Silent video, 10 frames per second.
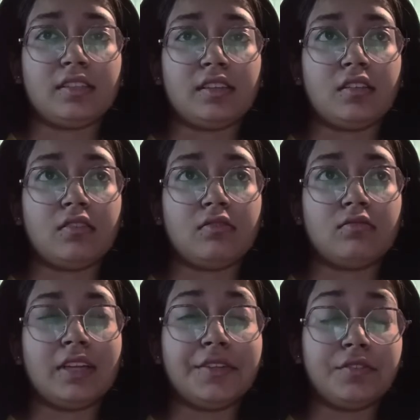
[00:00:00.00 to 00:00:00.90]
I think
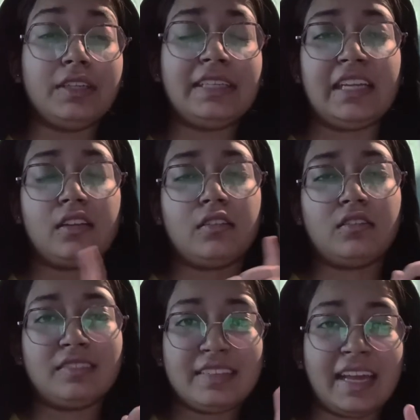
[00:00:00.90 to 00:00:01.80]
that will take
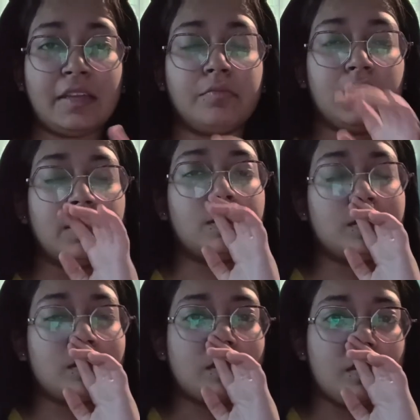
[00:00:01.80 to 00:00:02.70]
time
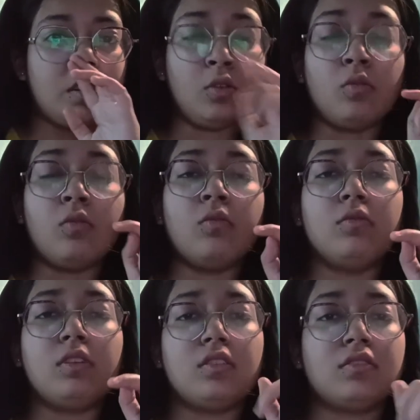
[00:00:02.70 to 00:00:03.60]
because
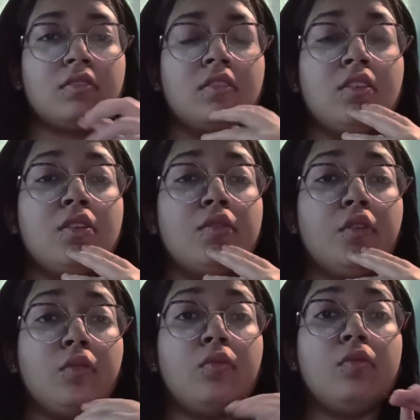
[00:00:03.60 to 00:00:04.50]
logo is
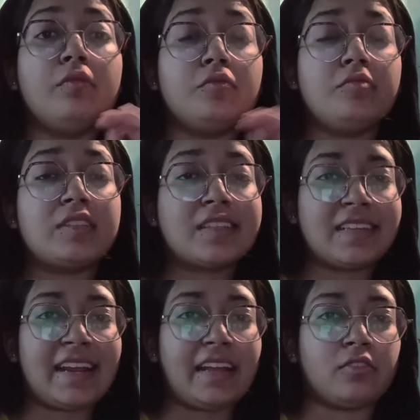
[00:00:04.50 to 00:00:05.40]
logo from
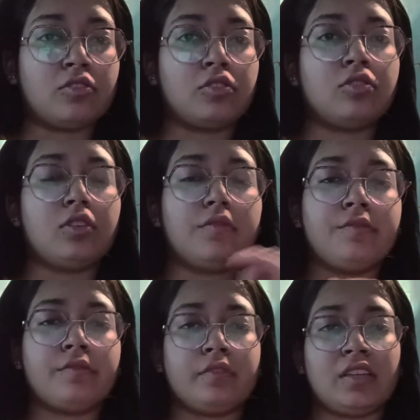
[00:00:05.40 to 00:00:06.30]
scratch. If
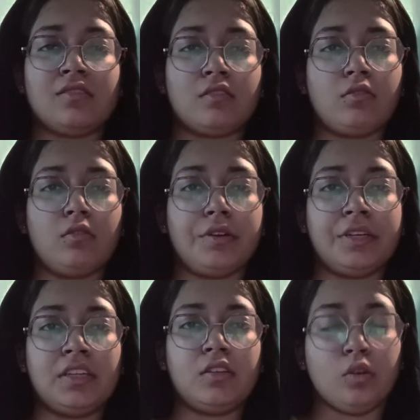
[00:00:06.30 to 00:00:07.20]
there's
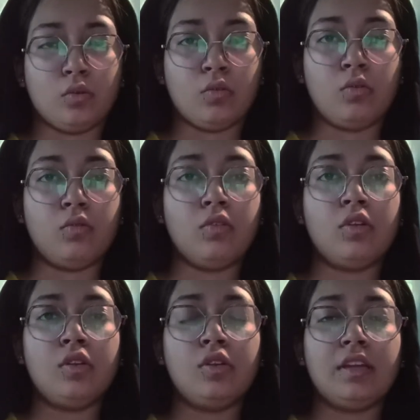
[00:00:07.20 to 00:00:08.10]
already a logo
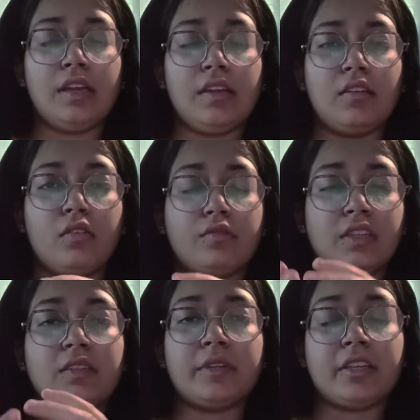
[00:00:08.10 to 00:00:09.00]
of
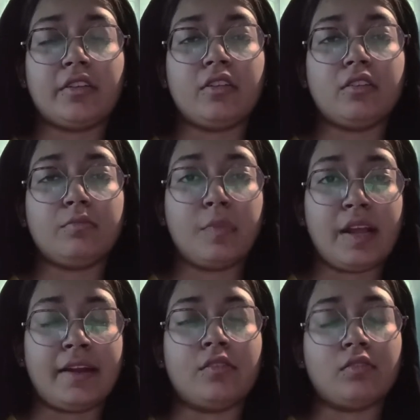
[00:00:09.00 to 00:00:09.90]
that particular
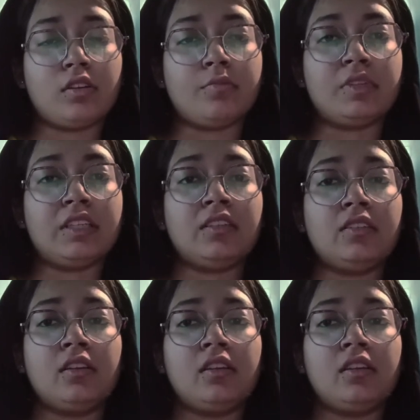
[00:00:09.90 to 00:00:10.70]
brand or company,